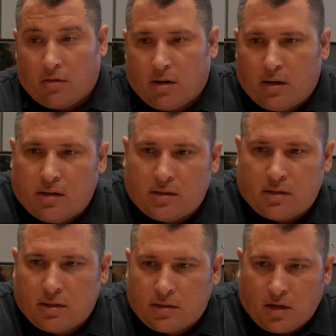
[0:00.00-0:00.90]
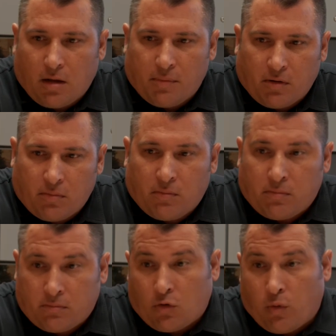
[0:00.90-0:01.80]
and it's coming
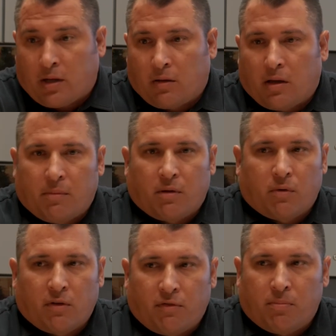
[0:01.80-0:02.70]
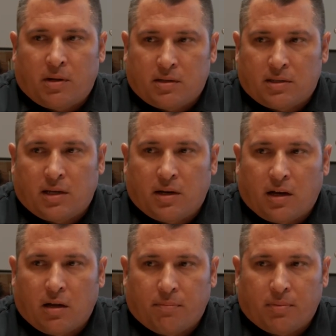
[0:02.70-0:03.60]
quickly. I mean, we've been ascending
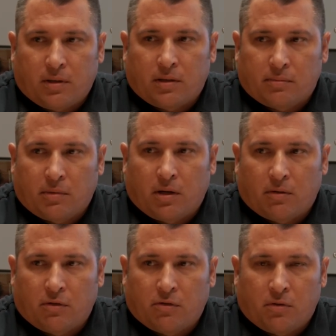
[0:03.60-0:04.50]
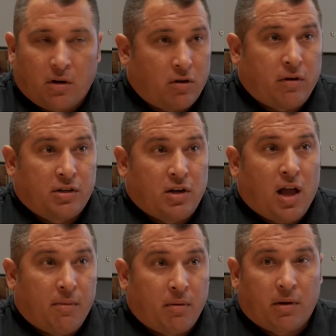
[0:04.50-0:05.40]
up. You've done a great
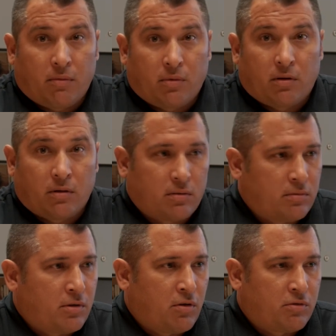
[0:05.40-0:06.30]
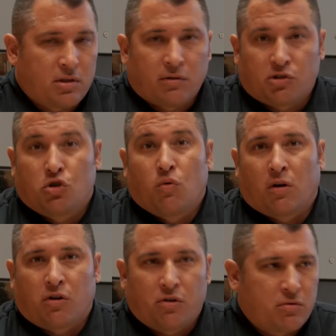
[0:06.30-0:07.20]
job. I mean, we're selling
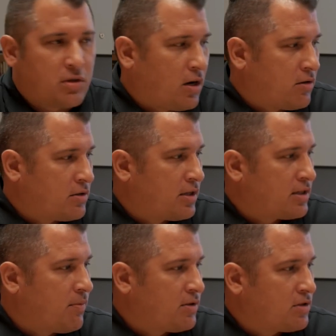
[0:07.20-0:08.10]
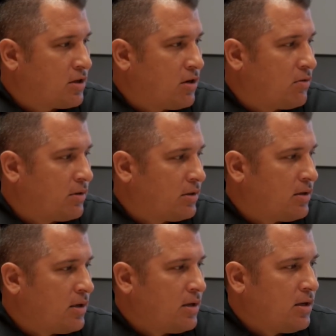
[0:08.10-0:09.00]
200 used cars 6 months ago, and
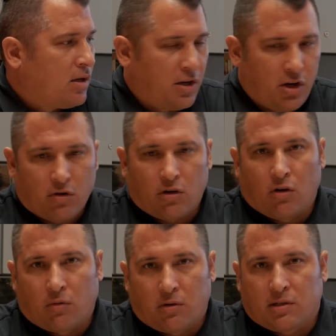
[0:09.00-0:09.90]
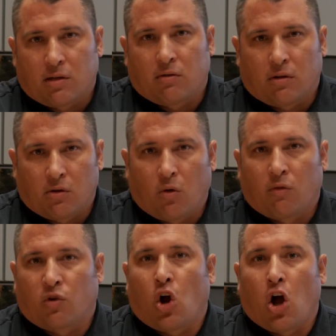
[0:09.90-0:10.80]
a year ago we were selling a little
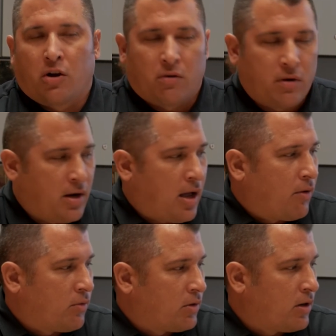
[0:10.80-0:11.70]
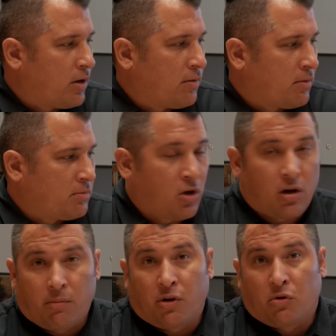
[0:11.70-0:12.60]
over 100. Now we're
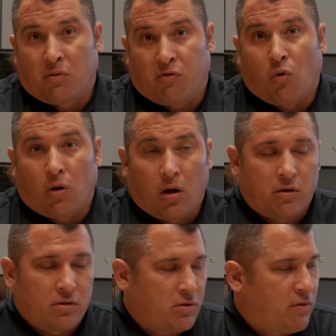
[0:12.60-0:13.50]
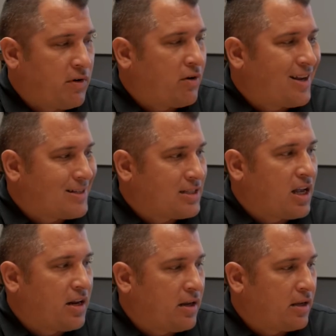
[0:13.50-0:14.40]
talking about doing 400. So very
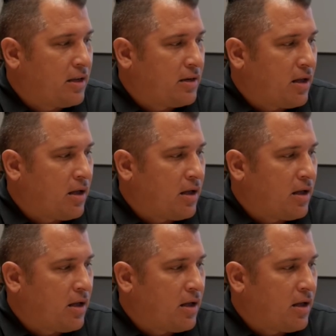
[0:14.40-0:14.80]
exciting. And